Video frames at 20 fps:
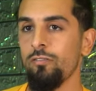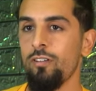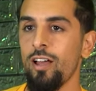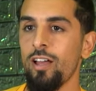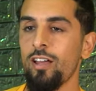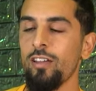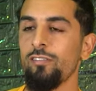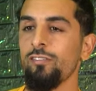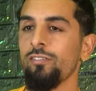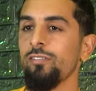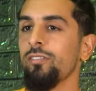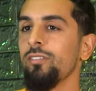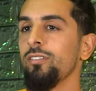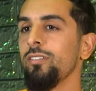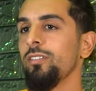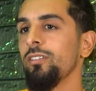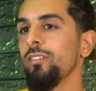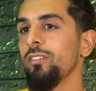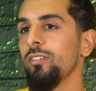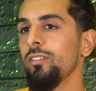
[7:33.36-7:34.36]
5
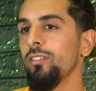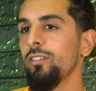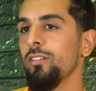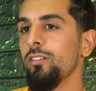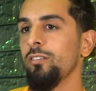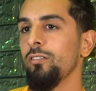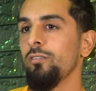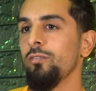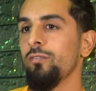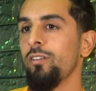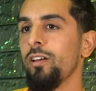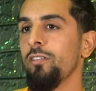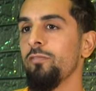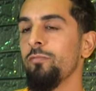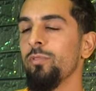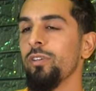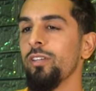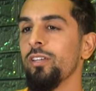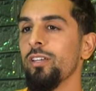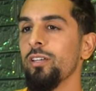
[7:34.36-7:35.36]

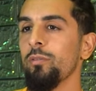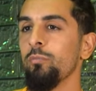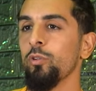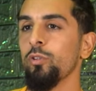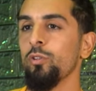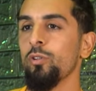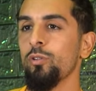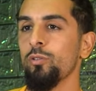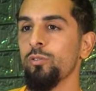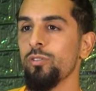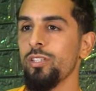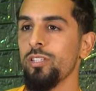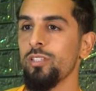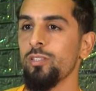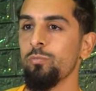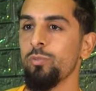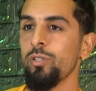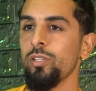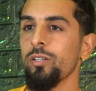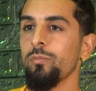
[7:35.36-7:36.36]
p.m., you know,
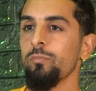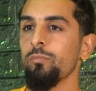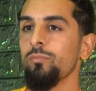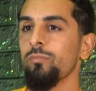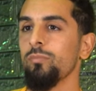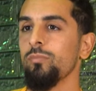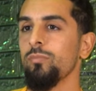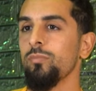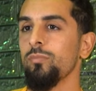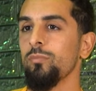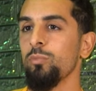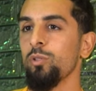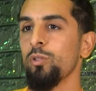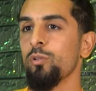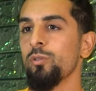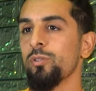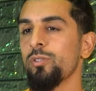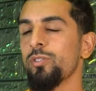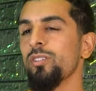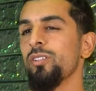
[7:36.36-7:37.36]
6 p.m.
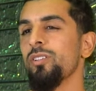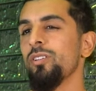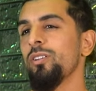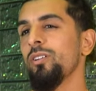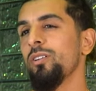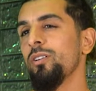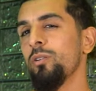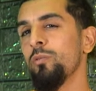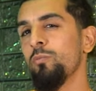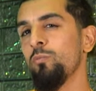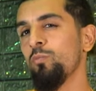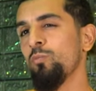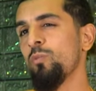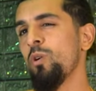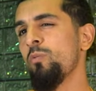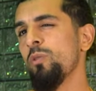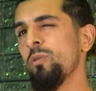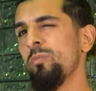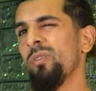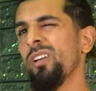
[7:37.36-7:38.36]
Because
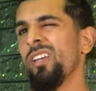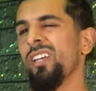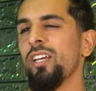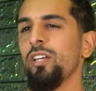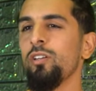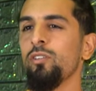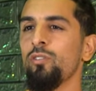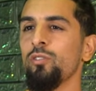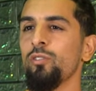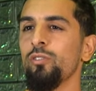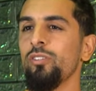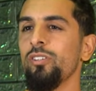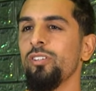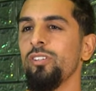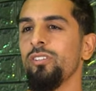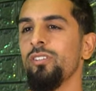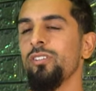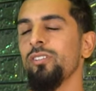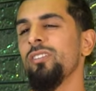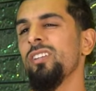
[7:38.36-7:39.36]
when we play
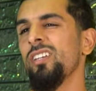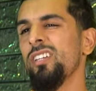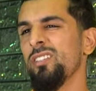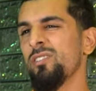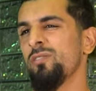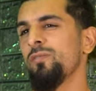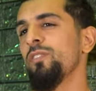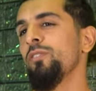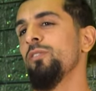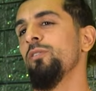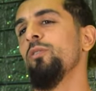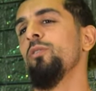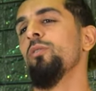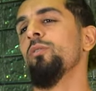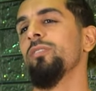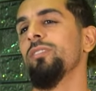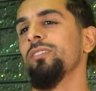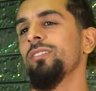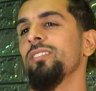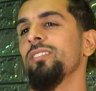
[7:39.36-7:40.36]
8:30, the day is very long.